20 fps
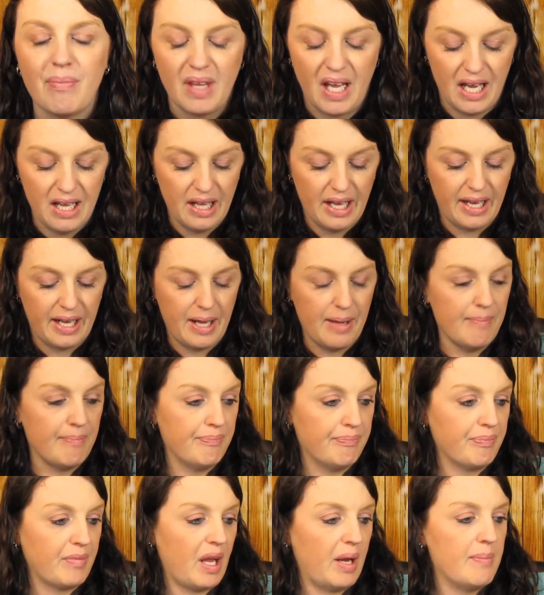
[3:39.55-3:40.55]
I like it.
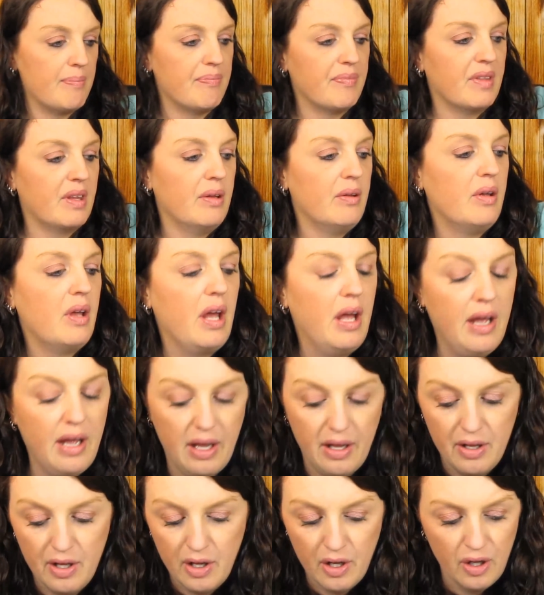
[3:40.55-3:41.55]
Okay,
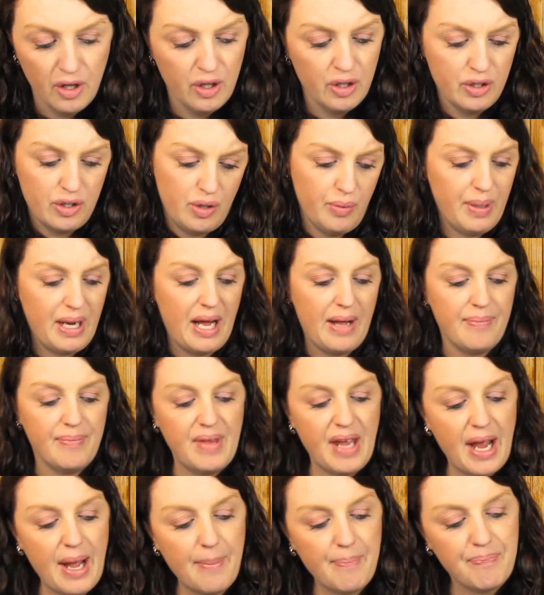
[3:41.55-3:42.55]
so we got
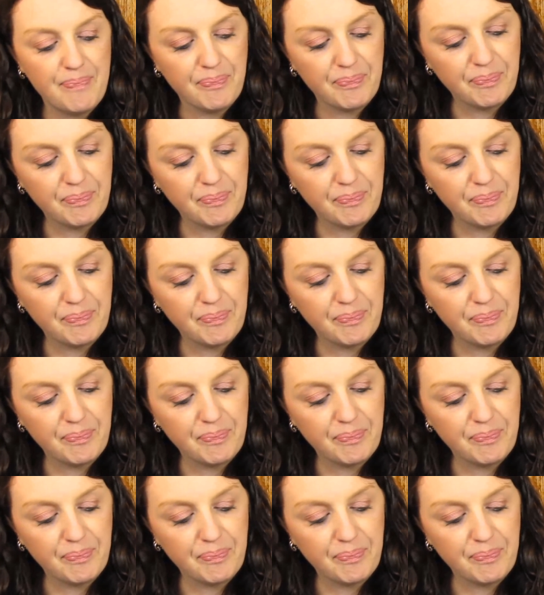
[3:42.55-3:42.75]
that.